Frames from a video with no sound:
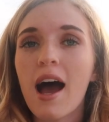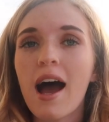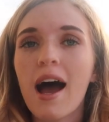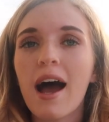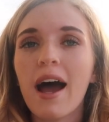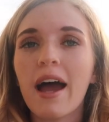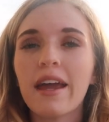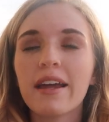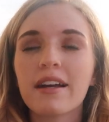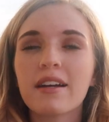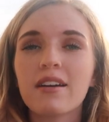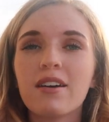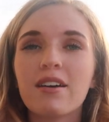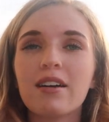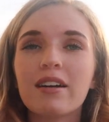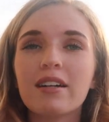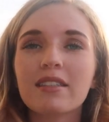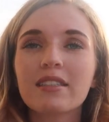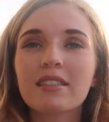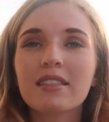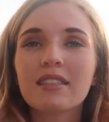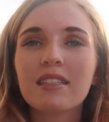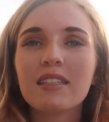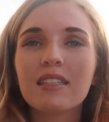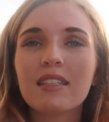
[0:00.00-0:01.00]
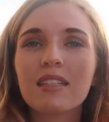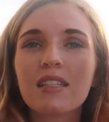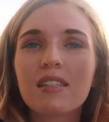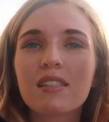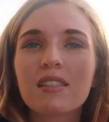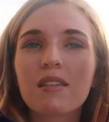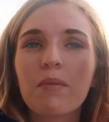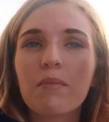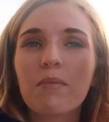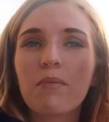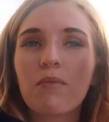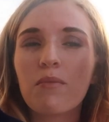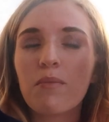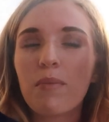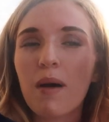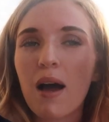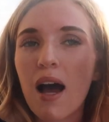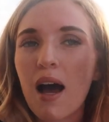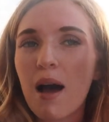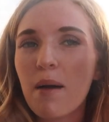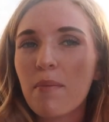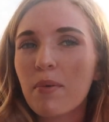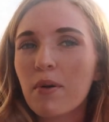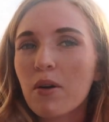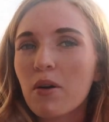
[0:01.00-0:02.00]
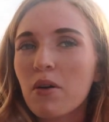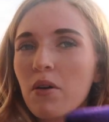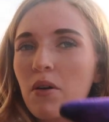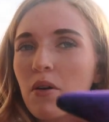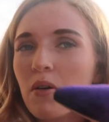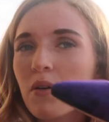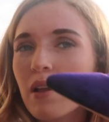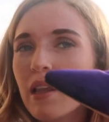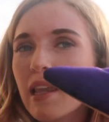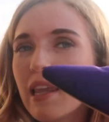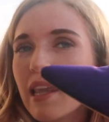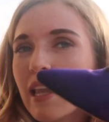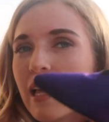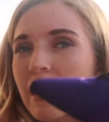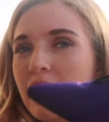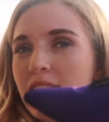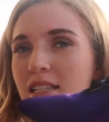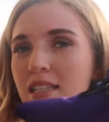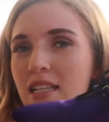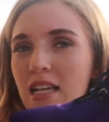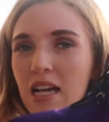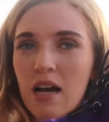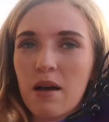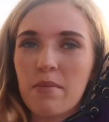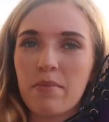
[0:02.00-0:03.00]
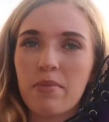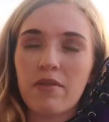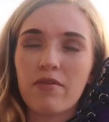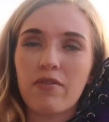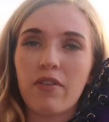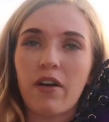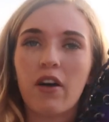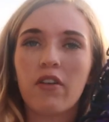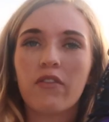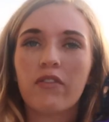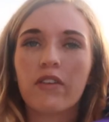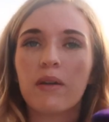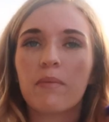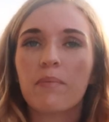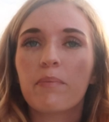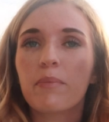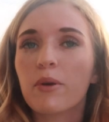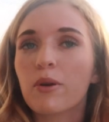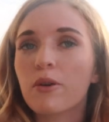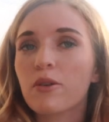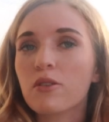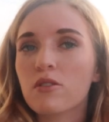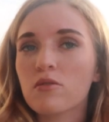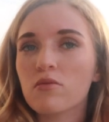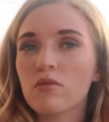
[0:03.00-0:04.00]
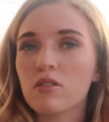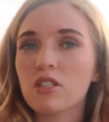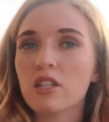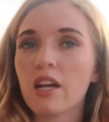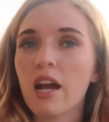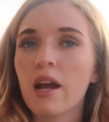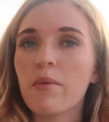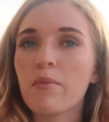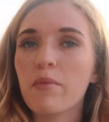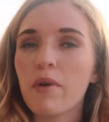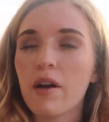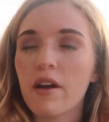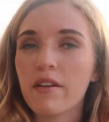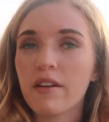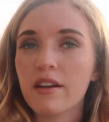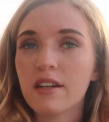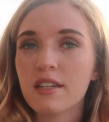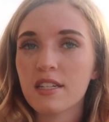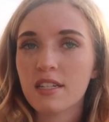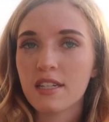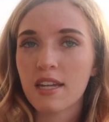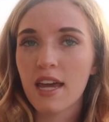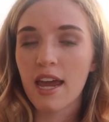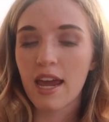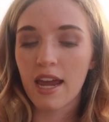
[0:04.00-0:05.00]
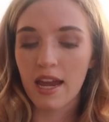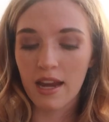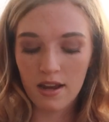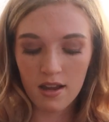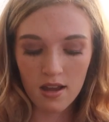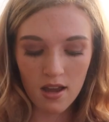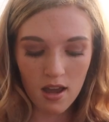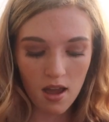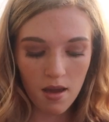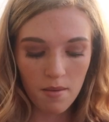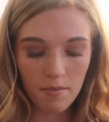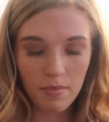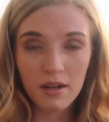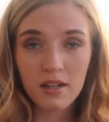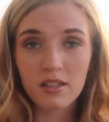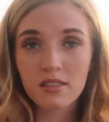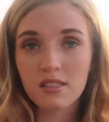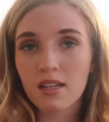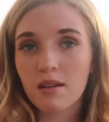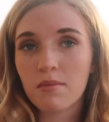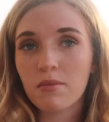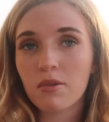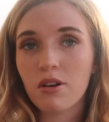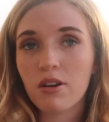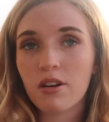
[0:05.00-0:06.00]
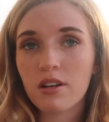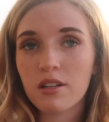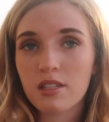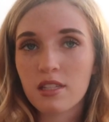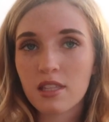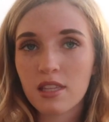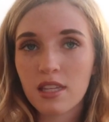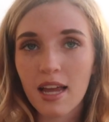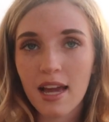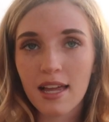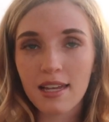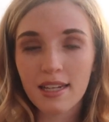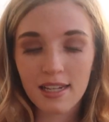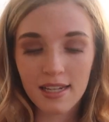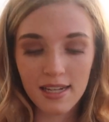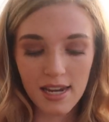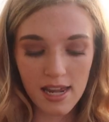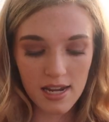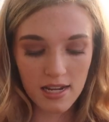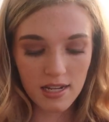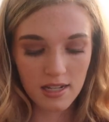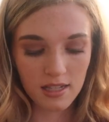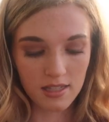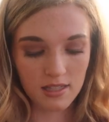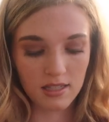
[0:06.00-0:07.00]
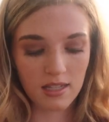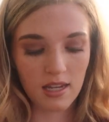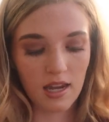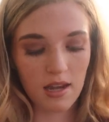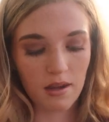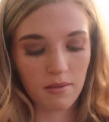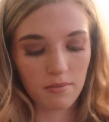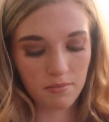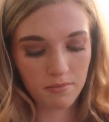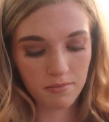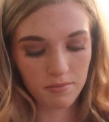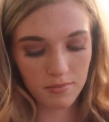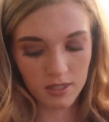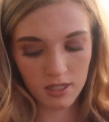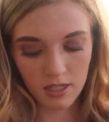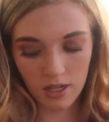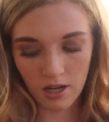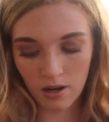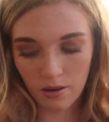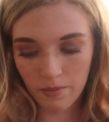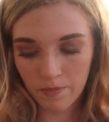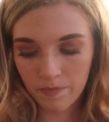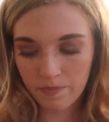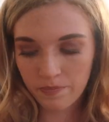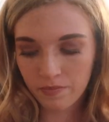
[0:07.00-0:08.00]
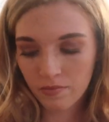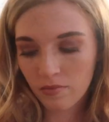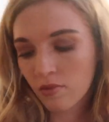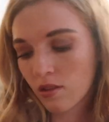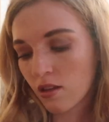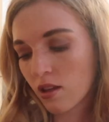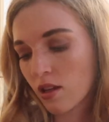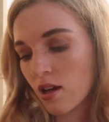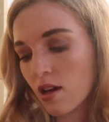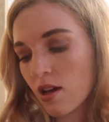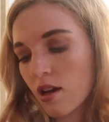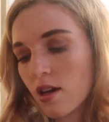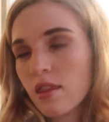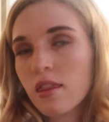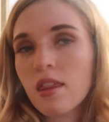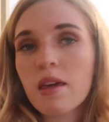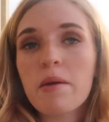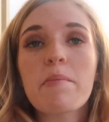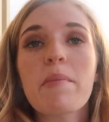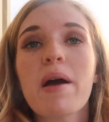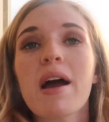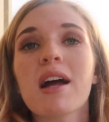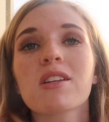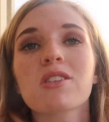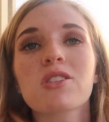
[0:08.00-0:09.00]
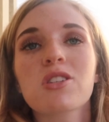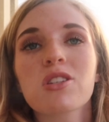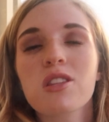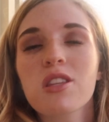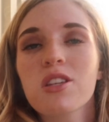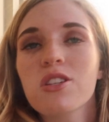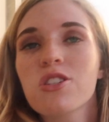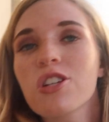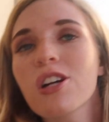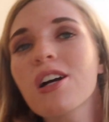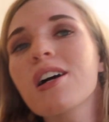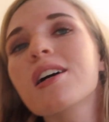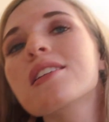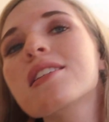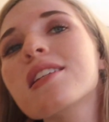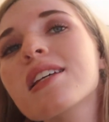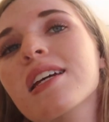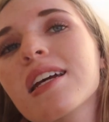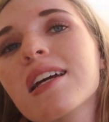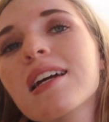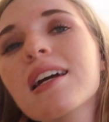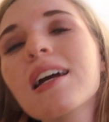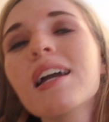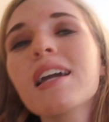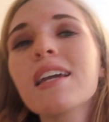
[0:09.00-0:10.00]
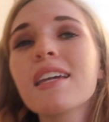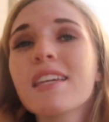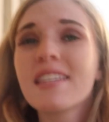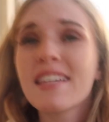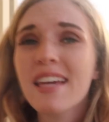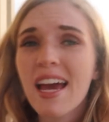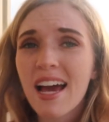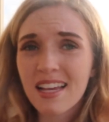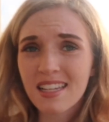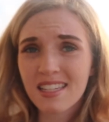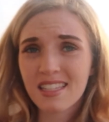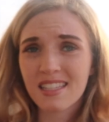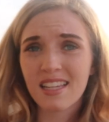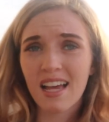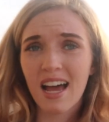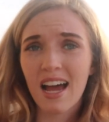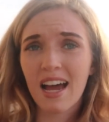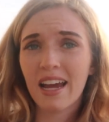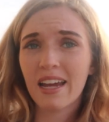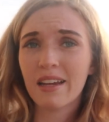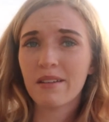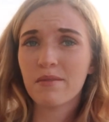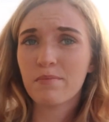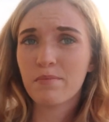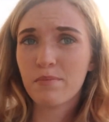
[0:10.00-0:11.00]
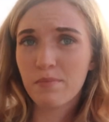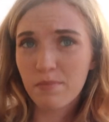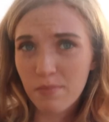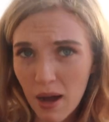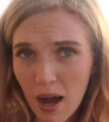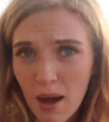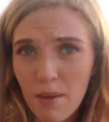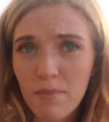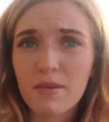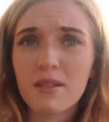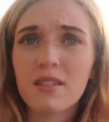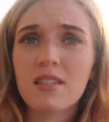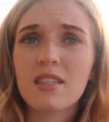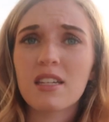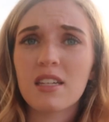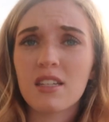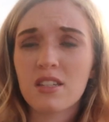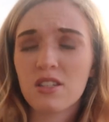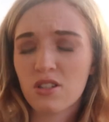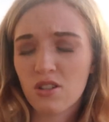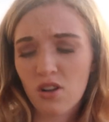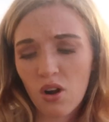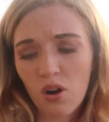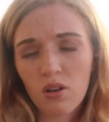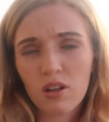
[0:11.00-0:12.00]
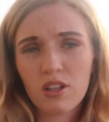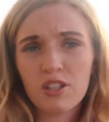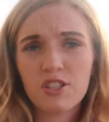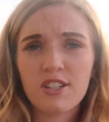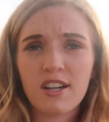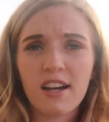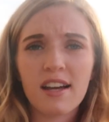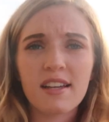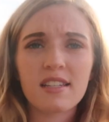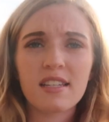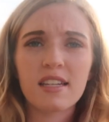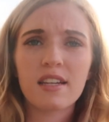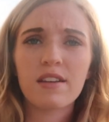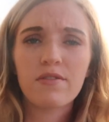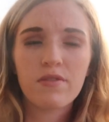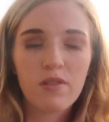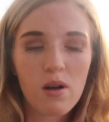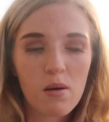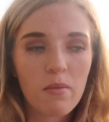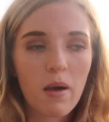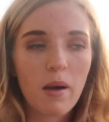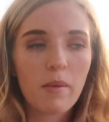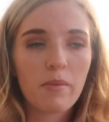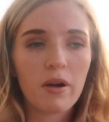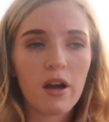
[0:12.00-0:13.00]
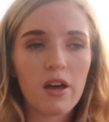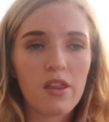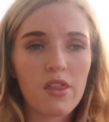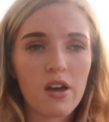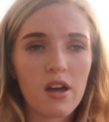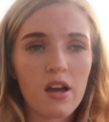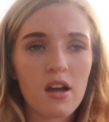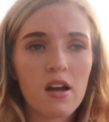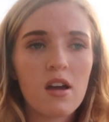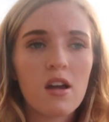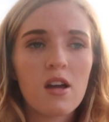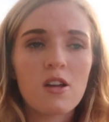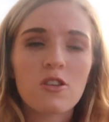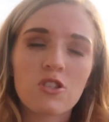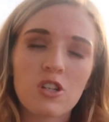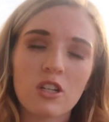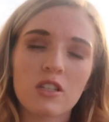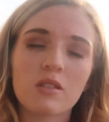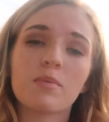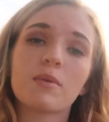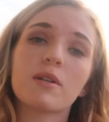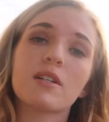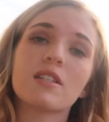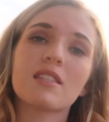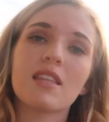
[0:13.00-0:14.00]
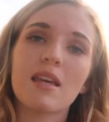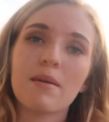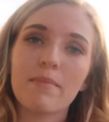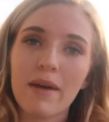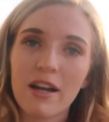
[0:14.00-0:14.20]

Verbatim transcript: I got these purple lace-up velvet boots, which I'm wearing today because I'm going to the L A Lakers game, so they match the jersey. Yes, I purposely stole a jersey from my brother just because they